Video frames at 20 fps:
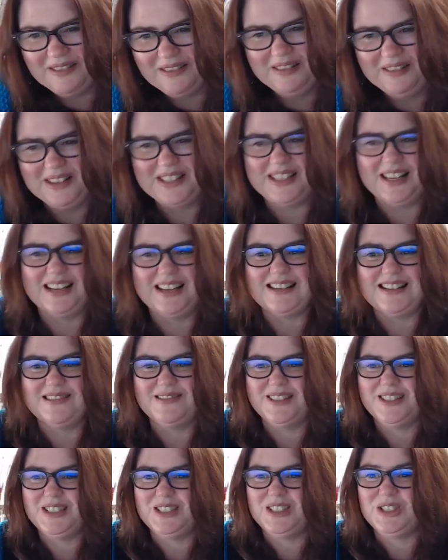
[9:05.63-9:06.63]
it's like I
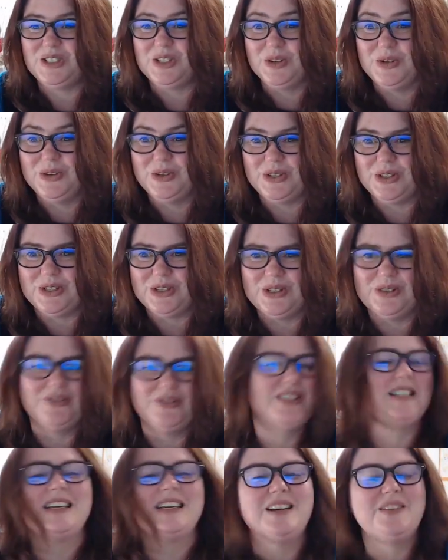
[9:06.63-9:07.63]
was so
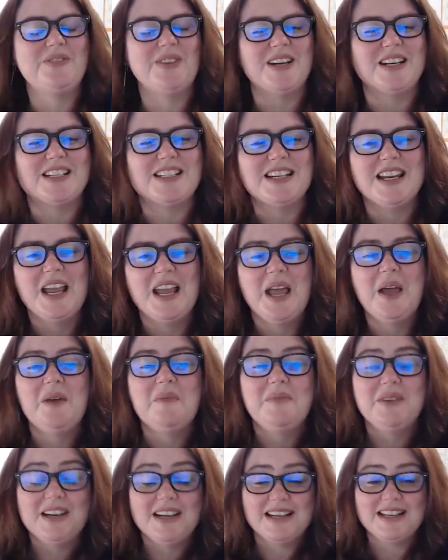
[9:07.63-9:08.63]
determined to get it finished,
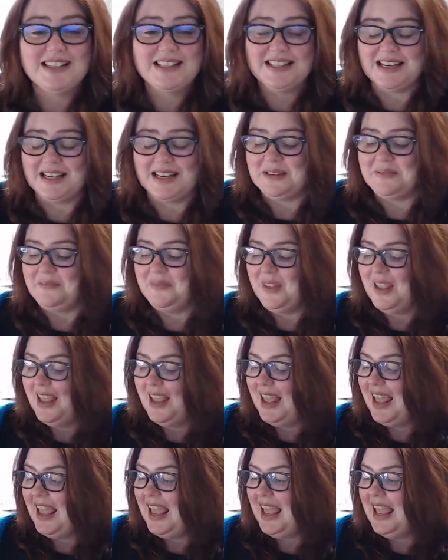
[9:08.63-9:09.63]
but it is done.
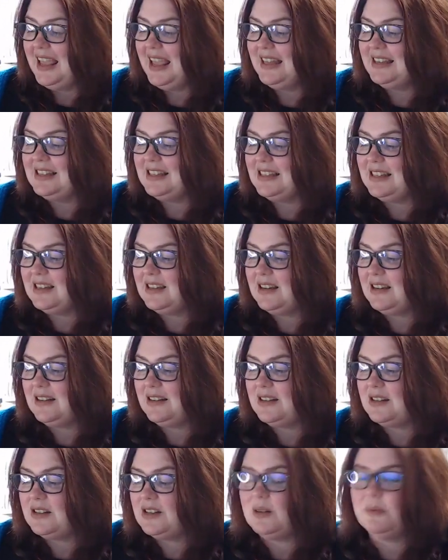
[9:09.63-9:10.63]
And
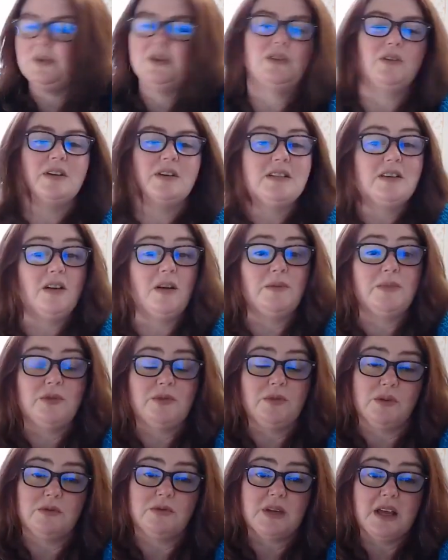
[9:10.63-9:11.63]
to be honest, I'm
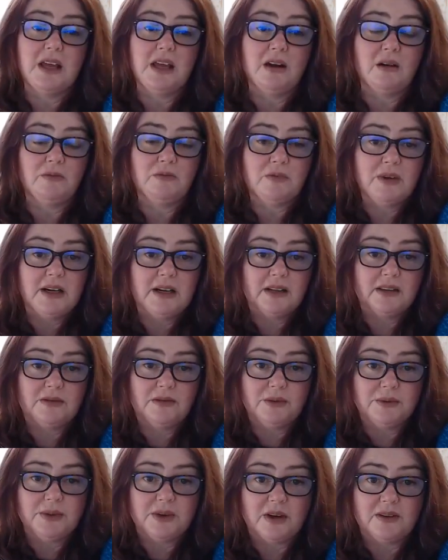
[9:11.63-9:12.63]
thrilled, and I'm really
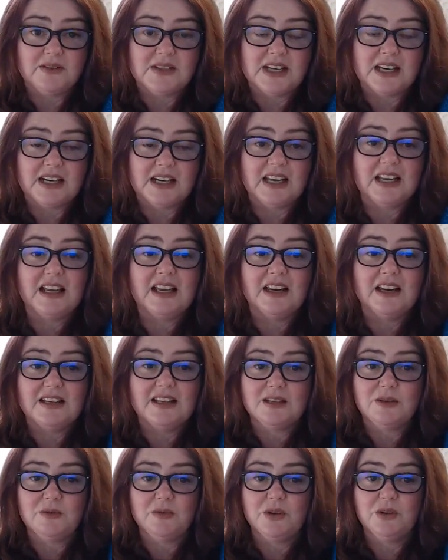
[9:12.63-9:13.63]
thrilled that I've done it. It
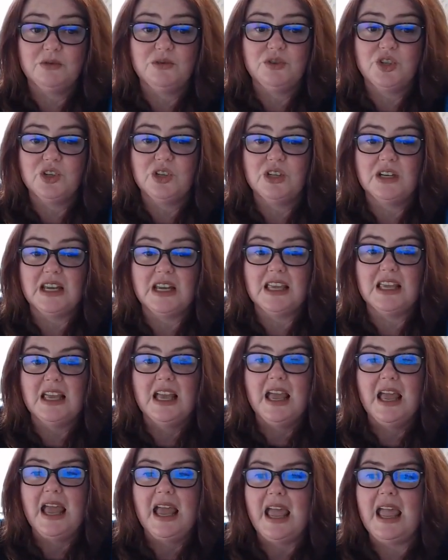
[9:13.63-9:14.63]
is a real journey.
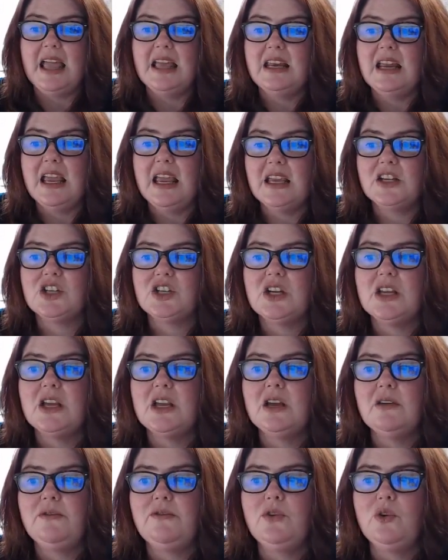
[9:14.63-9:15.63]
And
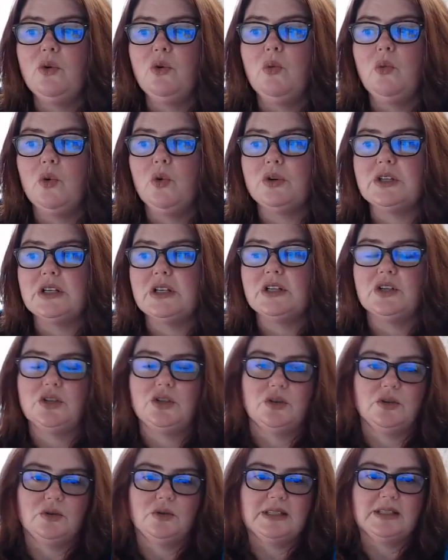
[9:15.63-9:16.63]
actually, if you're wanting to
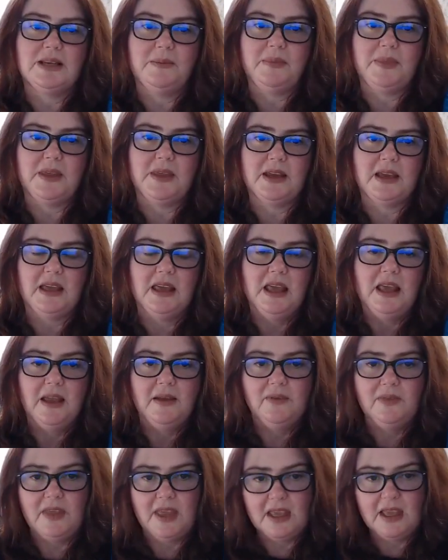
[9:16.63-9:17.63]
do something
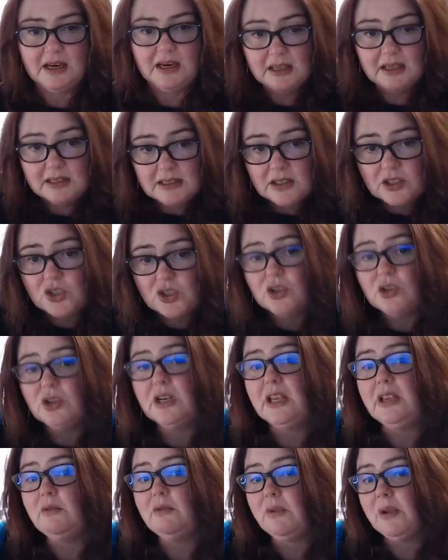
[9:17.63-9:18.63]
that is a
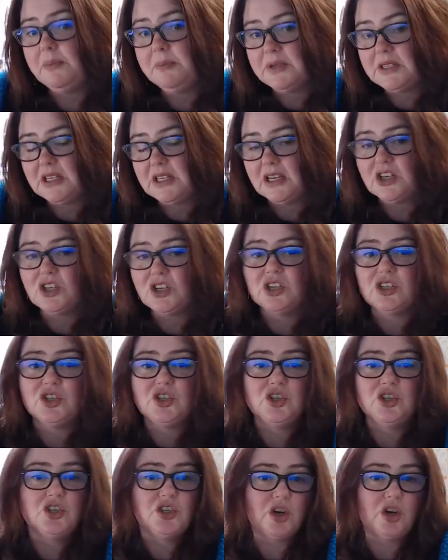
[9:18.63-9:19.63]
journey,
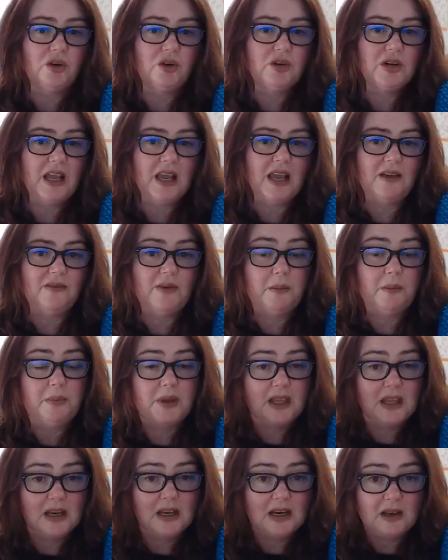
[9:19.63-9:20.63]
repetitious, you don't have a
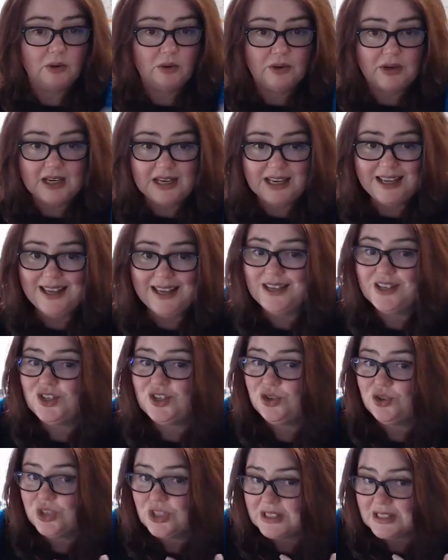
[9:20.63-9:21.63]
beginning or an end,
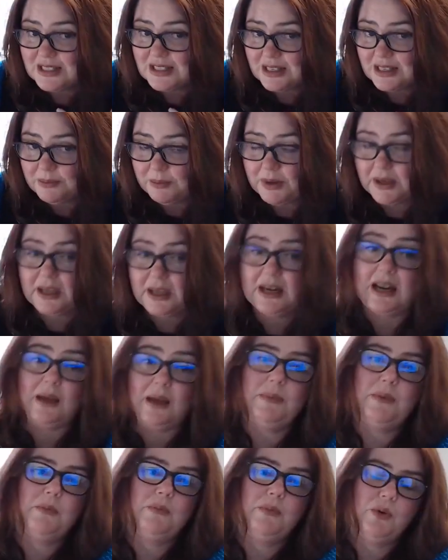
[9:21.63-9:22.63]
you just can pick it
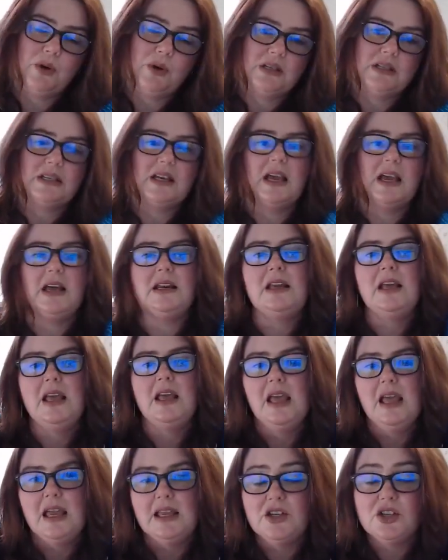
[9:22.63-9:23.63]
up and put it down
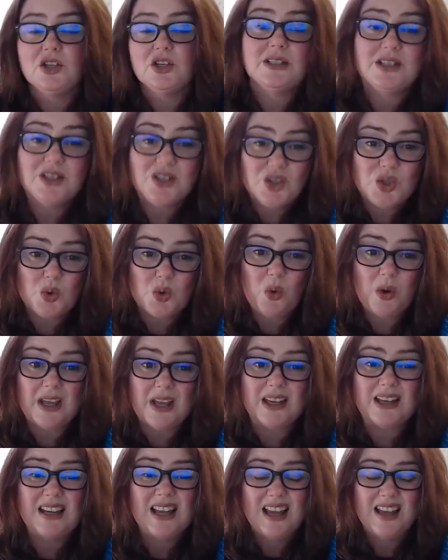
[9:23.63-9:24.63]
and just enjoy
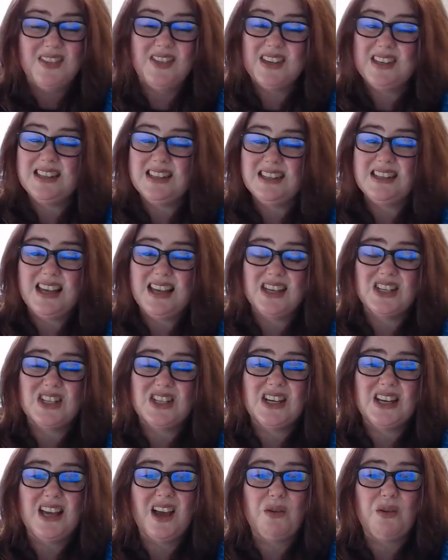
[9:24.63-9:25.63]
it, this is
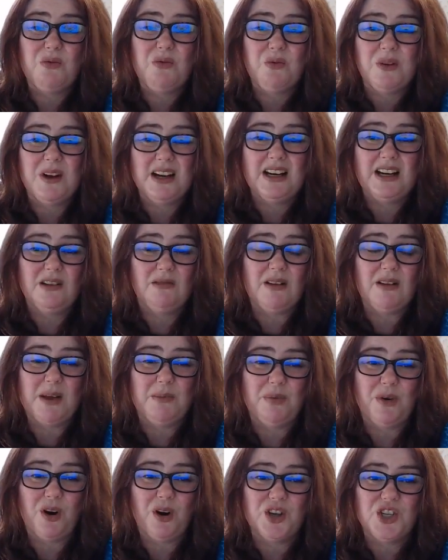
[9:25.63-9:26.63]
actually a really
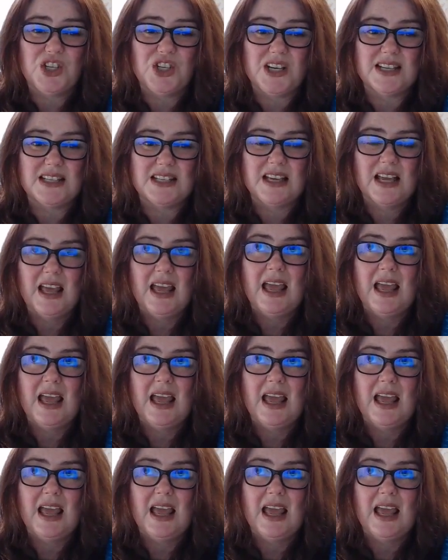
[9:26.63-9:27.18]
great project.